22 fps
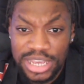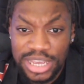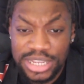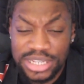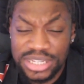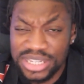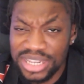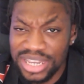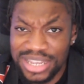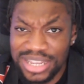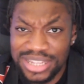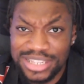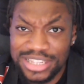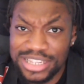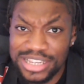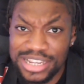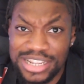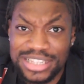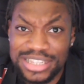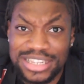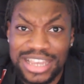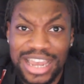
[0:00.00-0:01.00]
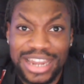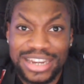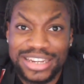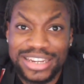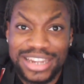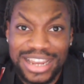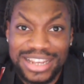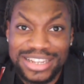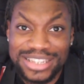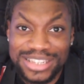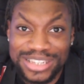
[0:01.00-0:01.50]
Certain scenes had
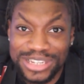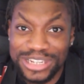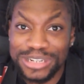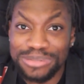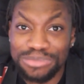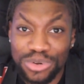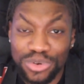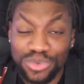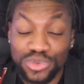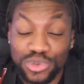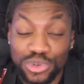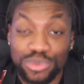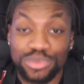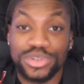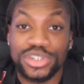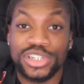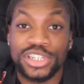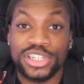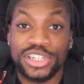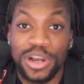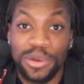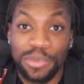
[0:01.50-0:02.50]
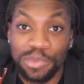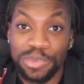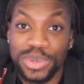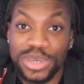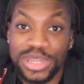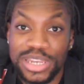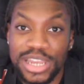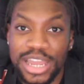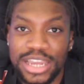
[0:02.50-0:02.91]
that cinema room jumping,